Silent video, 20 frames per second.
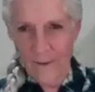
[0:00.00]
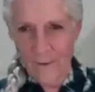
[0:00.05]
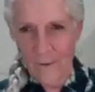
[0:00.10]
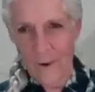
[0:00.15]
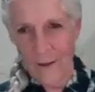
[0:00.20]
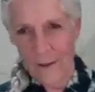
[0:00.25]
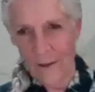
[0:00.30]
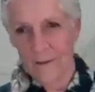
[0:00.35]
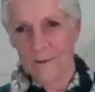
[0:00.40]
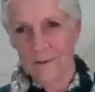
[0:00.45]

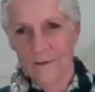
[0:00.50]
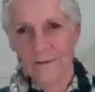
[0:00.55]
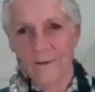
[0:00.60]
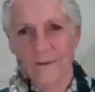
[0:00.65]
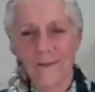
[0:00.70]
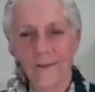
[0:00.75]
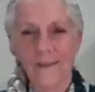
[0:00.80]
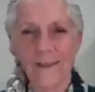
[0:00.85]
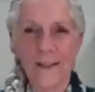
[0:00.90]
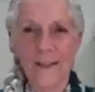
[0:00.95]
Well,
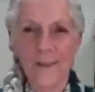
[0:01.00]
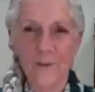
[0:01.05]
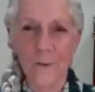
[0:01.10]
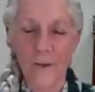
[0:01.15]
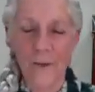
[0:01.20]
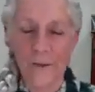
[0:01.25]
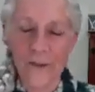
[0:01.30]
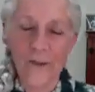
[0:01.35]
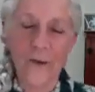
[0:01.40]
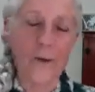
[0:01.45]
that's
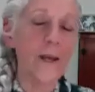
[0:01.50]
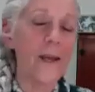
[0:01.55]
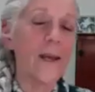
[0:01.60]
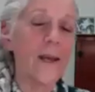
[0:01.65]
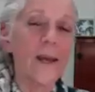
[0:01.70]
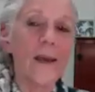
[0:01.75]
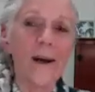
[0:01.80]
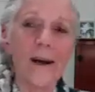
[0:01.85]
one theory.